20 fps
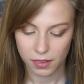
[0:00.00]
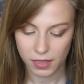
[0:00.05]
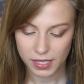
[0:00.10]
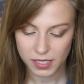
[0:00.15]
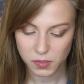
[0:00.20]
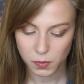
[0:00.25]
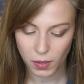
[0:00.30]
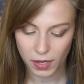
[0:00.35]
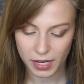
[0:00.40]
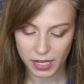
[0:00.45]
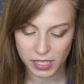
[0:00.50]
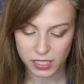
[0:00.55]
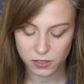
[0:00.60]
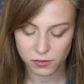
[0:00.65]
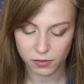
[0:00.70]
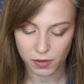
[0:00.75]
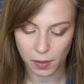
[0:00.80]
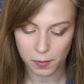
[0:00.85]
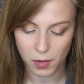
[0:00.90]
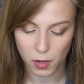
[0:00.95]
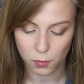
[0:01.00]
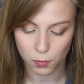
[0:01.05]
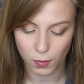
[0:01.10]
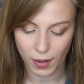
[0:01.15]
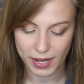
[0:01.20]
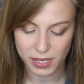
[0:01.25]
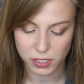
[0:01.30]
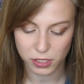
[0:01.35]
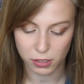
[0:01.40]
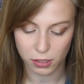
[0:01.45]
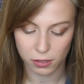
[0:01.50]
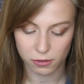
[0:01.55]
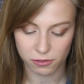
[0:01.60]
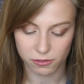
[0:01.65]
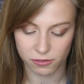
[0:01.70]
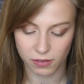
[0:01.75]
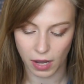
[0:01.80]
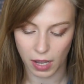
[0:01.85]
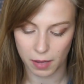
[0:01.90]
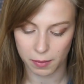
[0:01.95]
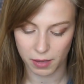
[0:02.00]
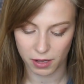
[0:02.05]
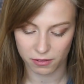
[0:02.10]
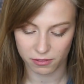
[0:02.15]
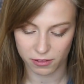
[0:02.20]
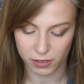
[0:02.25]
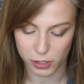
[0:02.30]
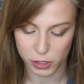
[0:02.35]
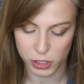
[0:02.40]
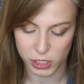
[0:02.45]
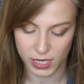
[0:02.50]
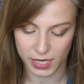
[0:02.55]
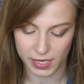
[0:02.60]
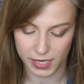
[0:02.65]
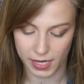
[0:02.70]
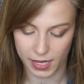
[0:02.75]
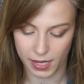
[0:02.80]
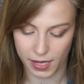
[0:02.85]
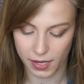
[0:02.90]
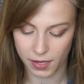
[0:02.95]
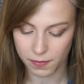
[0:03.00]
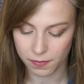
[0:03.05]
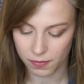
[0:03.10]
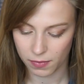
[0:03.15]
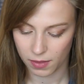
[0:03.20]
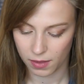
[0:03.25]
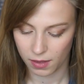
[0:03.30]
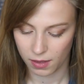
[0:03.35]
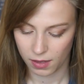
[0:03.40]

This one is from Rachel from Virginia,